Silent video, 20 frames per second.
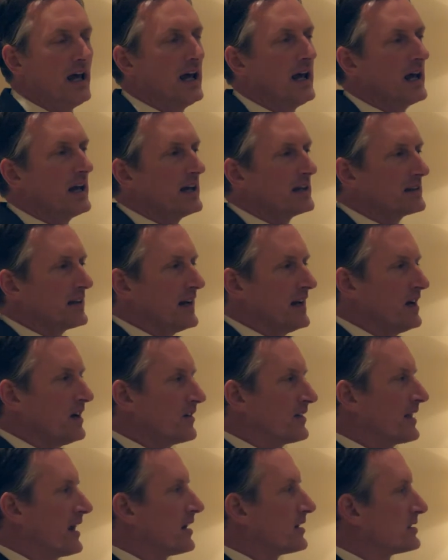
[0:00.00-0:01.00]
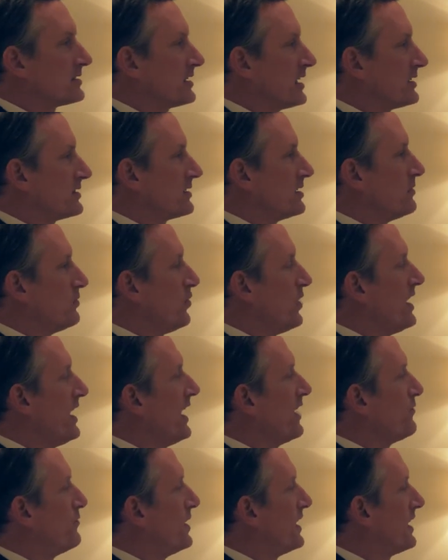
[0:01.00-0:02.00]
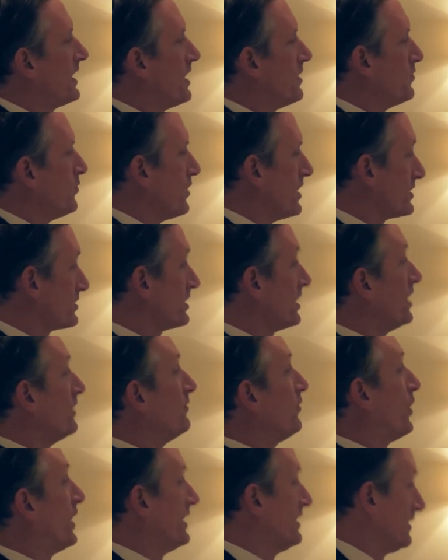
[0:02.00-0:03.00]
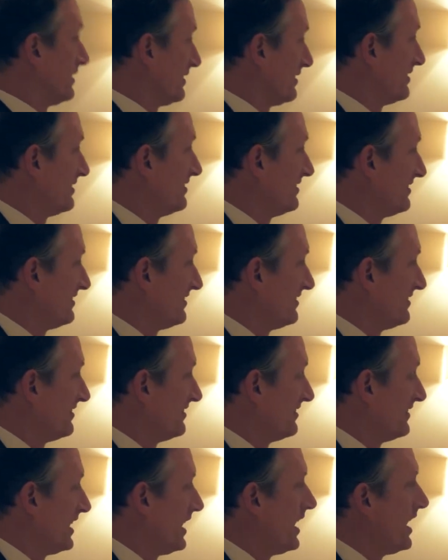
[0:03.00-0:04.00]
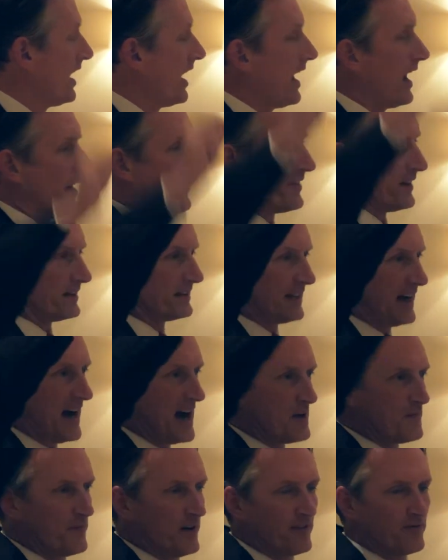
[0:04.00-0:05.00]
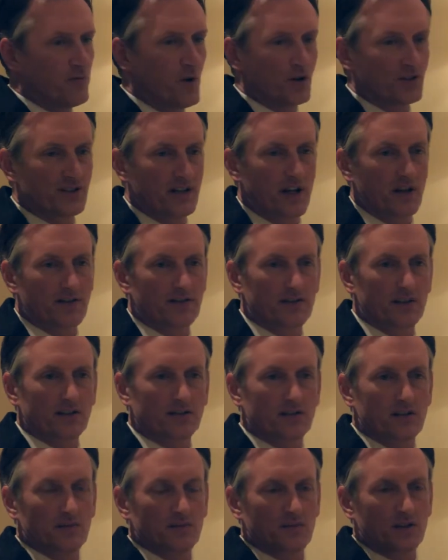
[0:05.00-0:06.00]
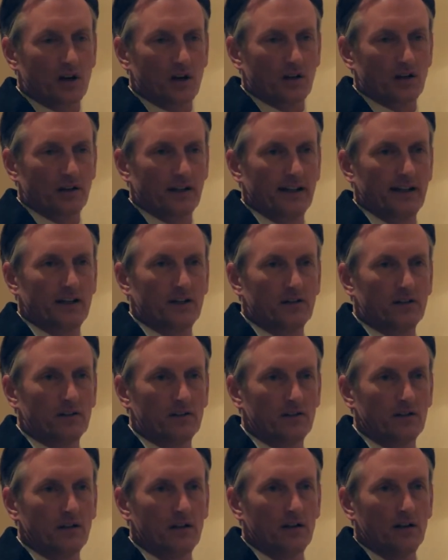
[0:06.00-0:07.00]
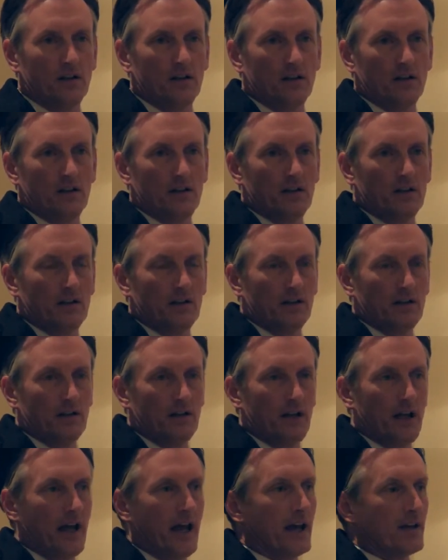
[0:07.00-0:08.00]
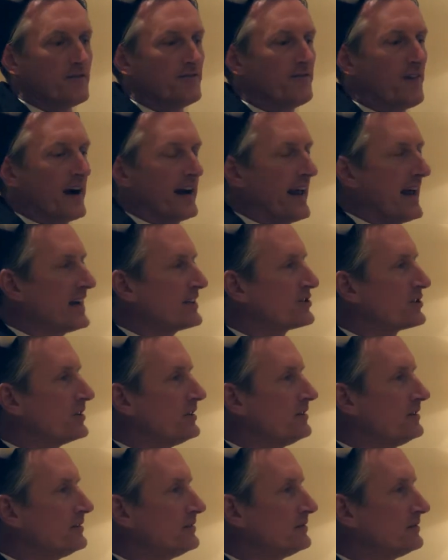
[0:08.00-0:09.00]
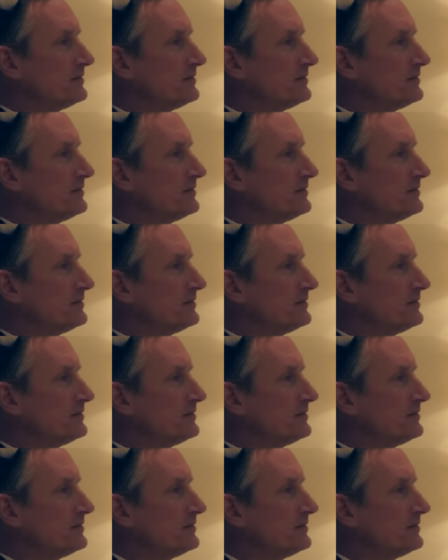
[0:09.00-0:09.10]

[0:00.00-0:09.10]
And as a healthcare system, we have become risk avoidant at the top of most health systems are legal and financial.